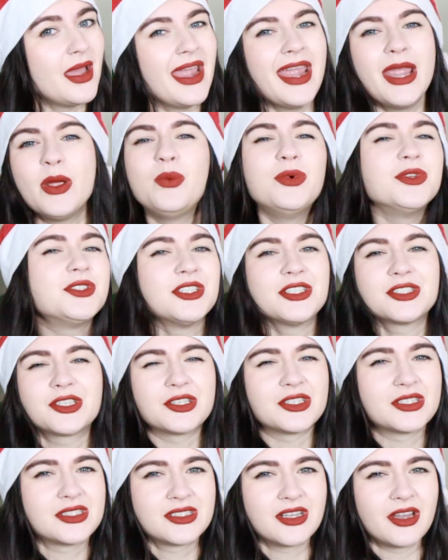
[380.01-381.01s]
It wasn't as good
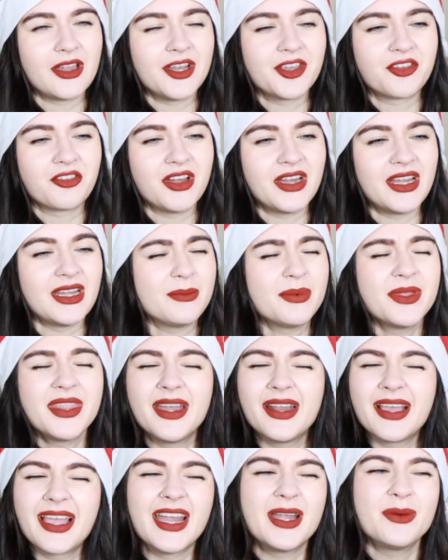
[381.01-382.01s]
as Delilah Green, but
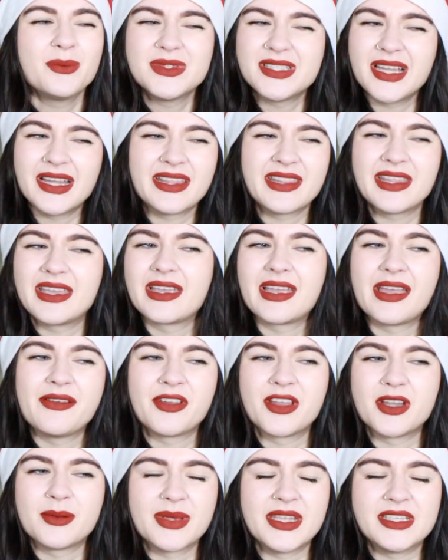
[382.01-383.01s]
then again, was anything ever
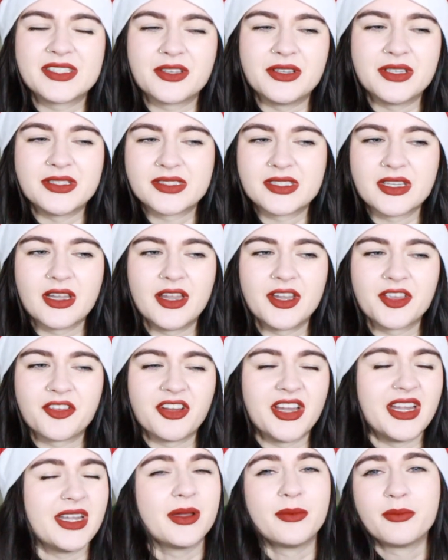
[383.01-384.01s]
going to be as good as Delilah
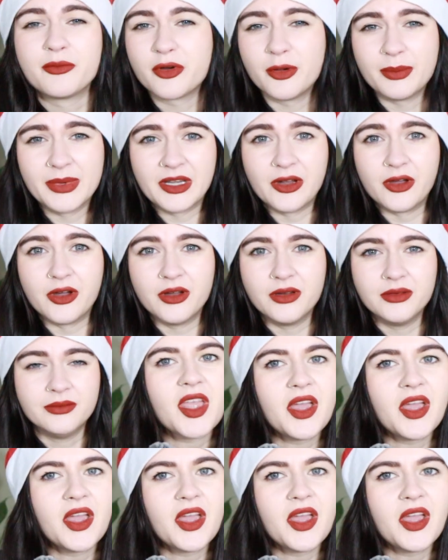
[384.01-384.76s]
Green? Probably not.